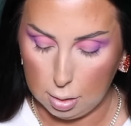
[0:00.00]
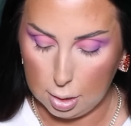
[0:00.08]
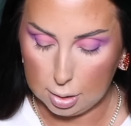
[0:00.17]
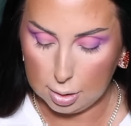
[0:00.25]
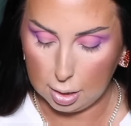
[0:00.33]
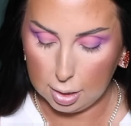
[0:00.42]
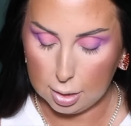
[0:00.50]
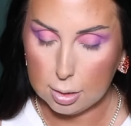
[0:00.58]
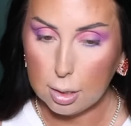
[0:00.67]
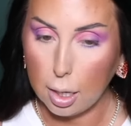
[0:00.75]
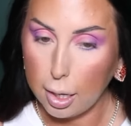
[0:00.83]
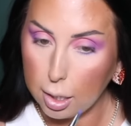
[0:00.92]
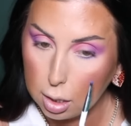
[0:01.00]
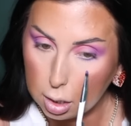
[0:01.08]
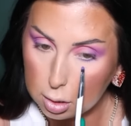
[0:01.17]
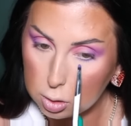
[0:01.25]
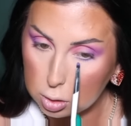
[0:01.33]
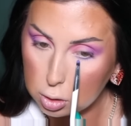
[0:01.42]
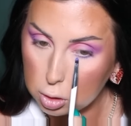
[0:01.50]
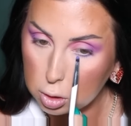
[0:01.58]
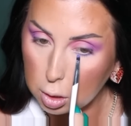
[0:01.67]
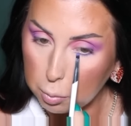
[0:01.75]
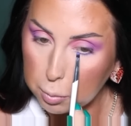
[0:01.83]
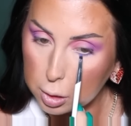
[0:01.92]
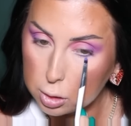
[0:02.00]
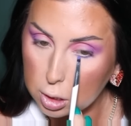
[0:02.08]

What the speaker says: This is a shimmer